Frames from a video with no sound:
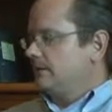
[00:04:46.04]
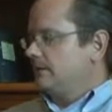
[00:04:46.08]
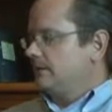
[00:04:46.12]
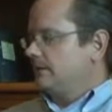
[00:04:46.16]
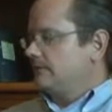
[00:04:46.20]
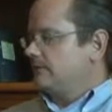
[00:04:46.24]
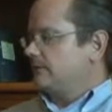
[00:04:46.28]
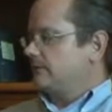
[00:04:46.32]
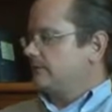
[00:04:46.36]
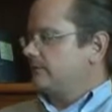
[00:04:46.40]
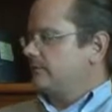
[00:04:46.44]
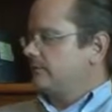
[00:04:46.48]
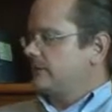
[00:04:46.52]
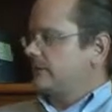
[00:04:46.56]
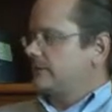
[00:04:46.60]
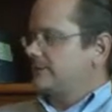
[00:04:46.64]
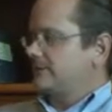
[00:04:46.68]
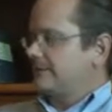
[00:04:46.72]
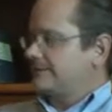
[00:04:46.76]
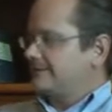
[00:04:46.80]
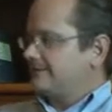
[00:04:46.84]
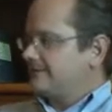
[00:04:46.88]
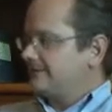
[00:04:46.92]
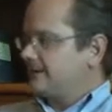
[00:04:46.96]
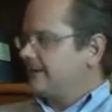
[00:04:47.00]
So think about
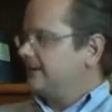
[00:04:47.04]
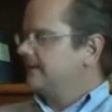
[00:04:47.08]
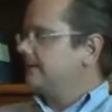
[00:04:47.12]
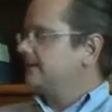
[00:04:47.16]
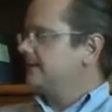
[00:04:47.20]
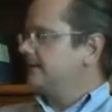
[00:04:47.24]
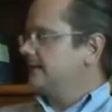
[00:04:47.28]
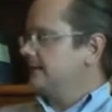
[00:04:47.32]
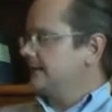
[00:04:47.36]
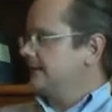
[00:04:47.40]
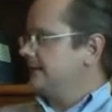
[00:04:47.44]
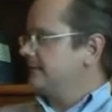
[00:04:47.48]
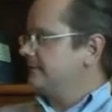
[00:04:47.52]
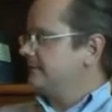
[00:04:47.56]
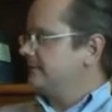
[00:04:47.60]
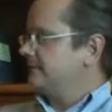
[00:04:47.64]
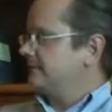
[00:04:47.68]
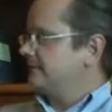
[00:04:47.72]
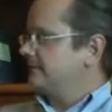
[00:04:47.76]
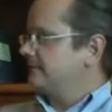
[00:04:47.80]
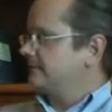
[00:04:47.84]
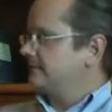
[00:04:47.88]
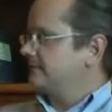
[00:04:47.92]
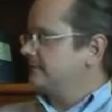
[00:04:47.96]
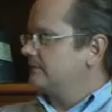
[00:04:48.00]
Second Life,
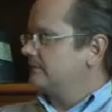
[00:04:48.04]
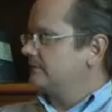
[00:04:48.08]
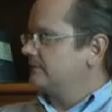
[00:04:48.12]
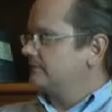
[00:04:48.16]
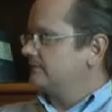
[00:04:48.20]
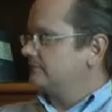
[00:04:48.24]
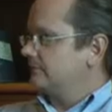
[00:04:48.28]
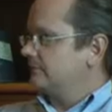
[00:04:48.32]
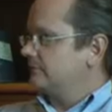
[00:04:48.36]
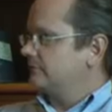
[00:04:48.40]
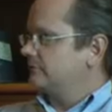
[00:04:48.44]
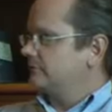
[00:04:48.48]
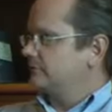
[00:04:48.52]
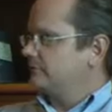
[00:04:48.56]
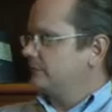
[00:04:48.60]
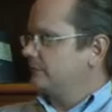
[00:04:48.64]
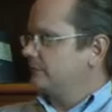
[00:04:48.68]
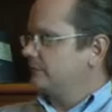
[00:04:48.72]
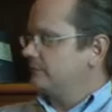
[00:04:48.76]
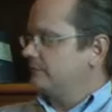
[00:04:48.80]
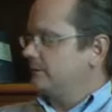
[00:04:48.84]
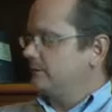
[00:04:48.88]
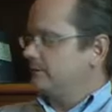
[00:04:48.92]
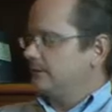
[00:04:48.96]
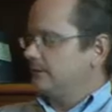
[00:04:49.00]
this virtual
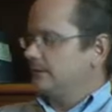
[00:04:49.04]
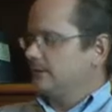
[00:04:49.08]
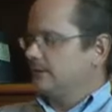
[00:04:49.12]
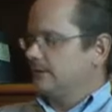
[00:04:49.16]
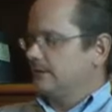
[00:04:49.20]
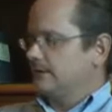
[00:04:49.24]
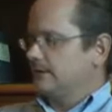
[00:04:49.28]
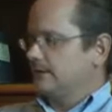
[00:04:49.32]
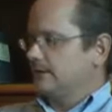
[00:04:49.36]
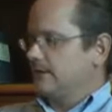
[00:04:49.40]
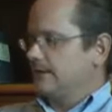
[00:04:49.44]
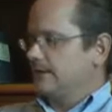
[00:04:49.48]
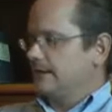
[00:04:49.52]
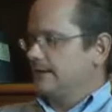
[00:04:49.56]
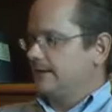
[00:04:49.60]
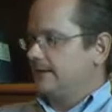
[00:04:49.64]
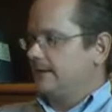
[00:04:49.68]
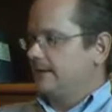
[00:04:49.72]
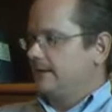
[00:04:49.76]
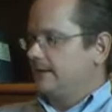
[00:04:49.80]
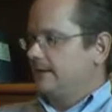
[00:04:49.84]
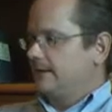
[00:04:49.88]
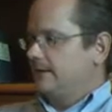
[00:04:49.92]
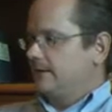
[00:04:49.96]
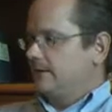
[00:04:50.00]
community online,
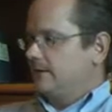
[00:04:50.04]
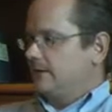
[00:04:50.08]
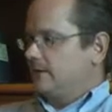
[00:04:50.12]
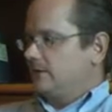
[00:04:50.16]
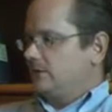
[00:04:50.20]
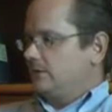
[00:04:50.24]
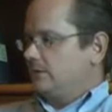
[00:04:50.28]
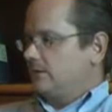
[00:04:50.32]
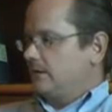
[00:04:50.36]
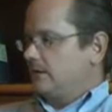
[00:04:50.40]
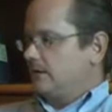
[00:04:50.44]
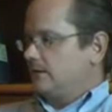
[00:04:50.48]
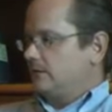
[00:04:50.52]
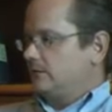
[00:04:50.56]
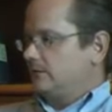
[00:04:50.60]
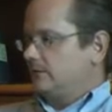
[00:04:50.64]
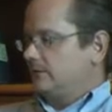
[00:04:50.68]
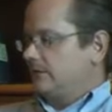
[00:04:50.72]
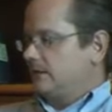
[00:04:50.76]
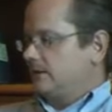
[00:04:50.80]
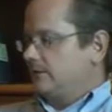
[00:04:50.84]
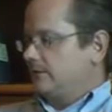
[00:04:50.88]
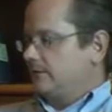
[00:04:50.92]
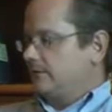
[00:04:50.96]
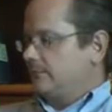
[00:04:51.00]
where
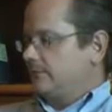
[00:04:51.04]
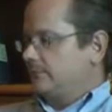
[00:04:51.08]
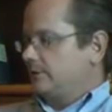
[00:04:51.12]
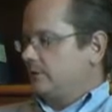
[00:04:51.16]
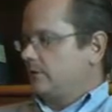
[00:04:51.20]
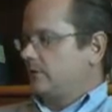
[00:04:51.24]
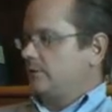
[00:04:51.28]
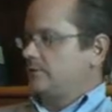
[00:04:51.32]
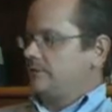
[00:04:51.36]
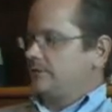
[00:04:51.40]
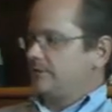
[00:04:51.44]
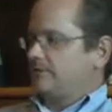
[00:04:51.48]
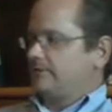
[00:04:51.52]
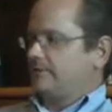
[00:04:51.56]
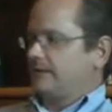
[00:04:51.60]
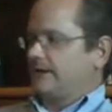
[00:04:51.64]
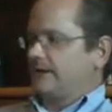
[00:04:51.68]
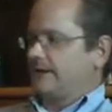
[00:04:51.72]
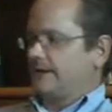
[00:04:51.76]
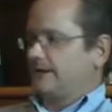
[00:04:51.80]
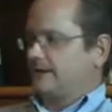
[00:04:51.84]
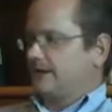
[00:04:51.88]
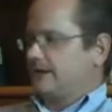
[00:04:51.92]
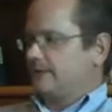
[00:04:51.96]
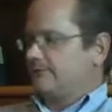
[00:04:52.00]
the programmers of
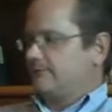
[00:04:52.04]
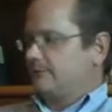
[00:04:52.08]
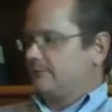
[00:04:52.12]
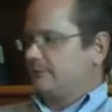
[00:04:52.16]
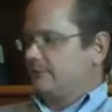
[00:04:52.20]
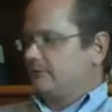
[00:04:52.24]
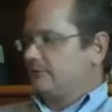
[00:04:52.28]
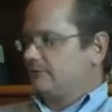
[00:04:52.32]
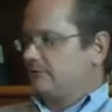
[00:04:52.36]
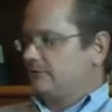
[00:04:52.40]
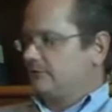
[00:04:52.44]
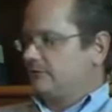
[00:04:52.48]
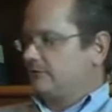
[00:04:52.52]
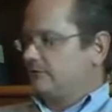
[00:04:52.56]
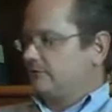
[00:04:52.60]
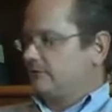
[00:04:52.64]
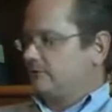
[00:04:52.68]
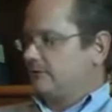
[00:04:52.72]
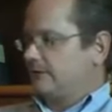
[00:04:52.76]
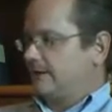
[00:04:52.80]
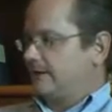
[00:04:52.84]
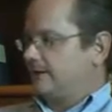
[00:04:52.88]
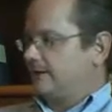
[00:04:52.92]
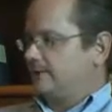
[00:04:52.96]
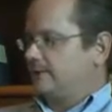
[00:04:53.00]
Second Life originally just
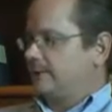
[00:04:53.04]
created a